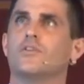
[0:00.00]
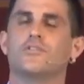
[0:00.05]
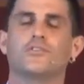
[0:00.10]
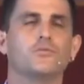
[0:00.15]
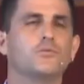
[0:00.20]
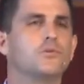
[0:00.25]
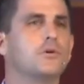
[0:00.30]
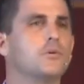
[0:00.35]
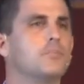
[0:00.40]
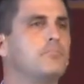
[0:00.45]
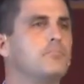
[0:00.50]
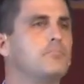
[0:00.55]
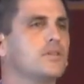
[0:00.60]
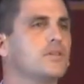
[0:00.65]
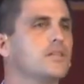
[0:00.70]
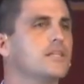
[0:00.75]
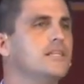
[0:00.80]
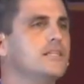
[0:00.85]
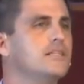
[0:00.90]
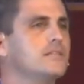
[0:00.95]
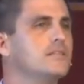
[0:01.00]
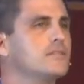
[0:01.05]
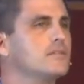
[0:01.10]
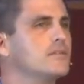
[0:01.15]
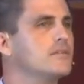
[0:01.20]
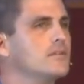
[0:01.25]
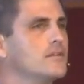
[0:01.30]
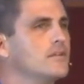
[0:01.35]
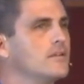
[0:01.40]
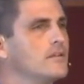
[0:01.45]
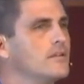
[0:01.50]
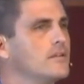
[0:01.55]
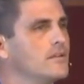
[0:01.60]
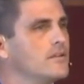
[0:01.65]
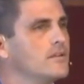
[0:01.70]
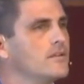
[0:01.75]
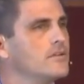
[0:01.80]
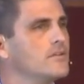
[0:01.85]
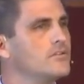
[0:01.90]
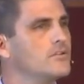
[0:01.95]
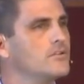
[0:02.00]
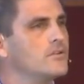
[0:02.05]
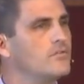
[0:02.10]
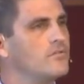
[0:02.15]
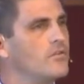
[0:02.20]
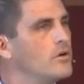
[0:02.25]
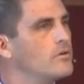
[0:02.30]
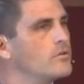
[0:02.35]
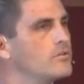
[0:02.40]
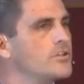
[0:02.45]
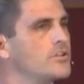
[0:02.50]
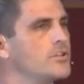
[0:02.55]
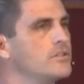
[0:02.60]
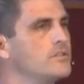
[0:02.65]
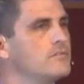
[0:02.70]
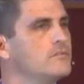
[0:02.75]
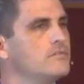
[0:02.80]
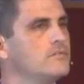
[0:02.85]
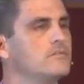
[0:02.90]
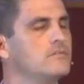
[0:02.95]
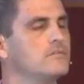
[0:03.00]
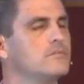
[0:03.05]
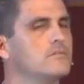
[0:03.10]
to complete devotion